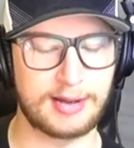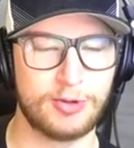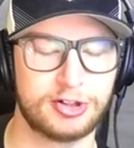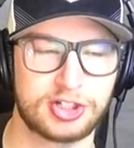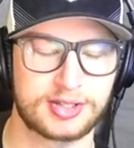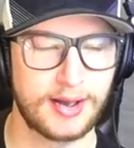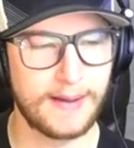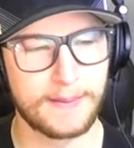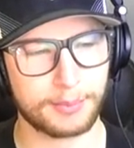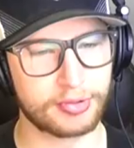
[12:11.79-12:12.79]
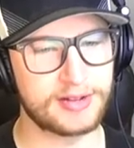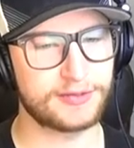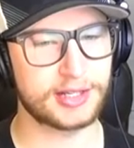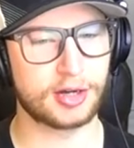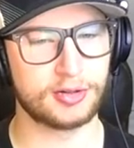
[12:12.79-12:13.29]
I will just
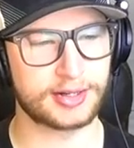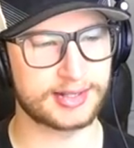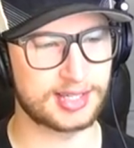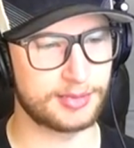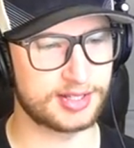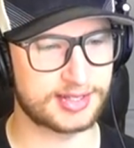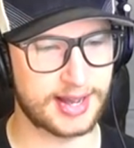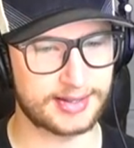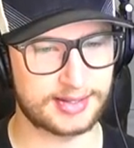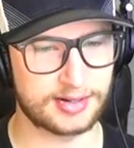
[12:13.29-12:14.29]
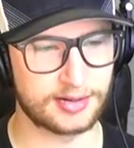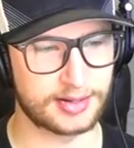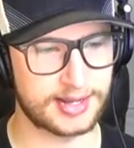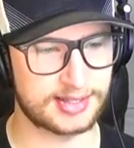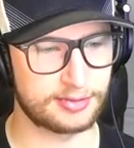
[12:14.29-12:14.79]
briefly go look at some of the stats here in
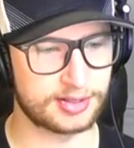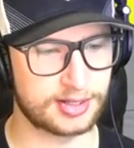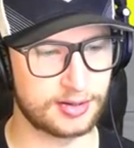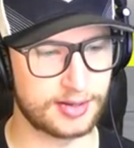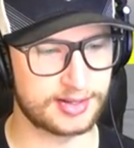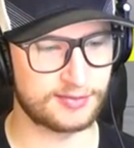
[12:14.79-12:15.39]
case anyone's curious.